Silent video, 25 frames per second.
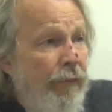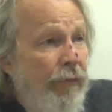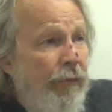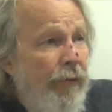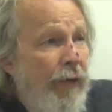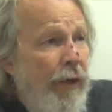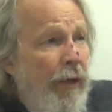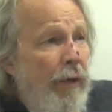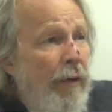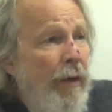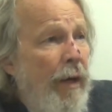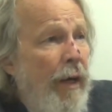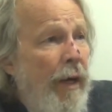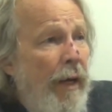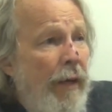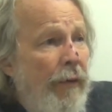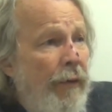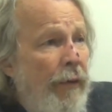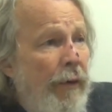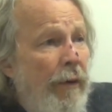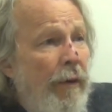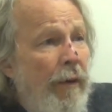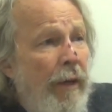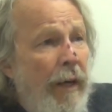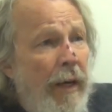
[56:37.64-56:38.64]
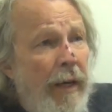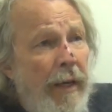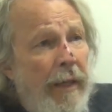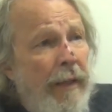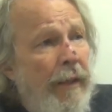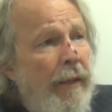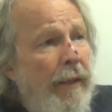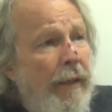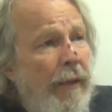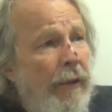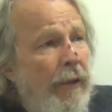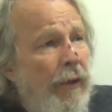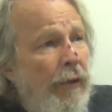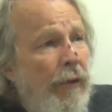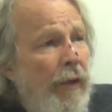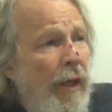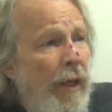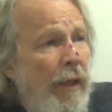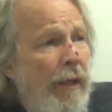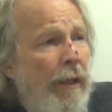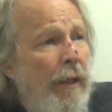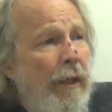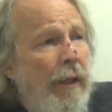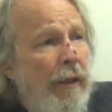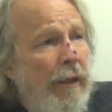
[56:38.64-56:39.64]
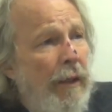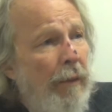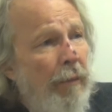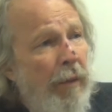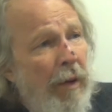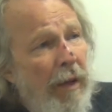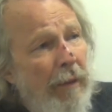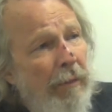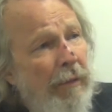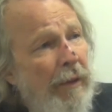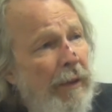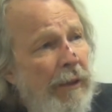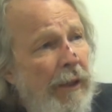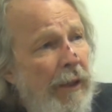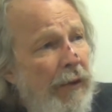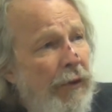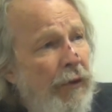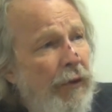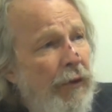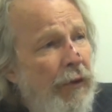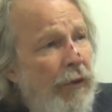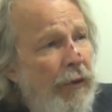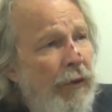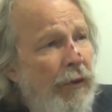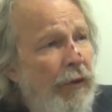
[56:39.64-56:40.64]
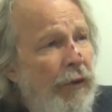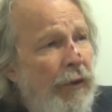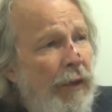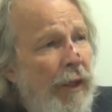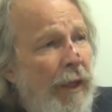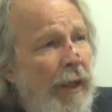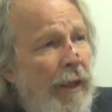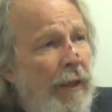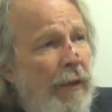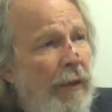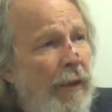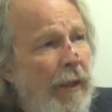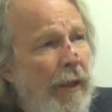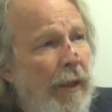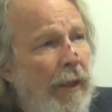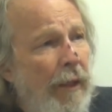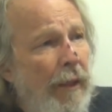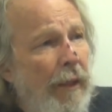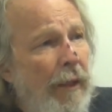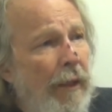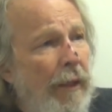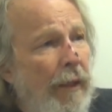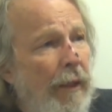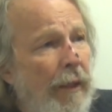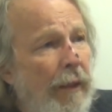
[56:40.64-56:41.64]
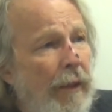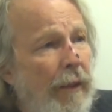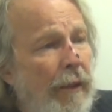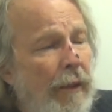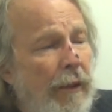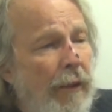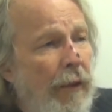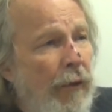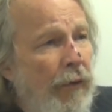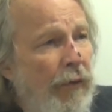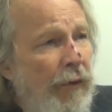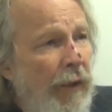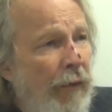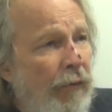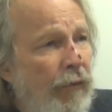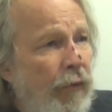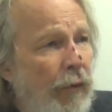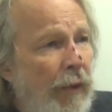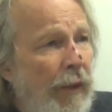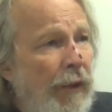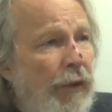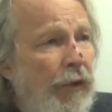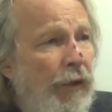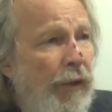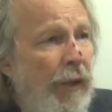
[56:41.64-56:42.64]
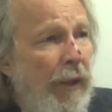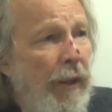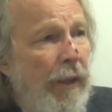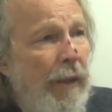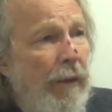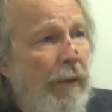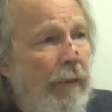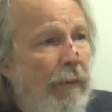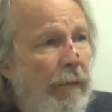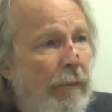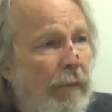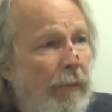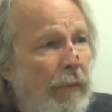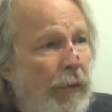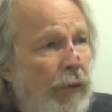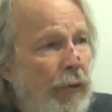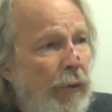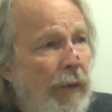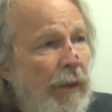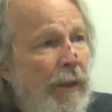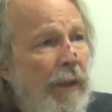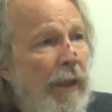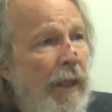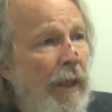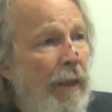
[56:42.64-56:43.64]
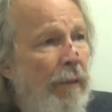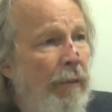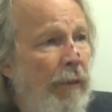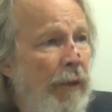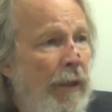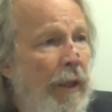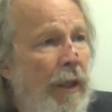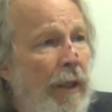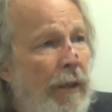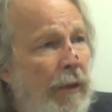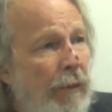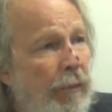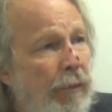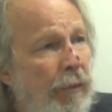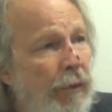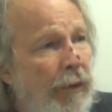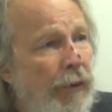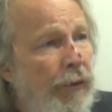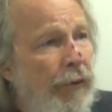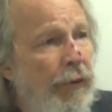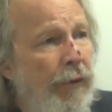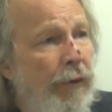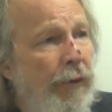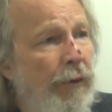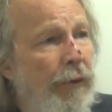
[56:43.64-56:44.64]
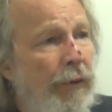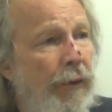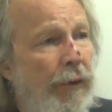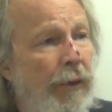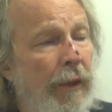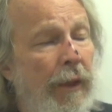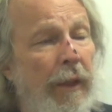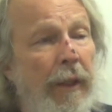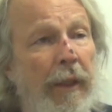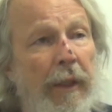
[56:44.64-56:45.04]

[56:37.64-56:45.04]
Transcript: They're they're hated. They're not. The public doesn't say, you know, differentiate between them and other prisoners.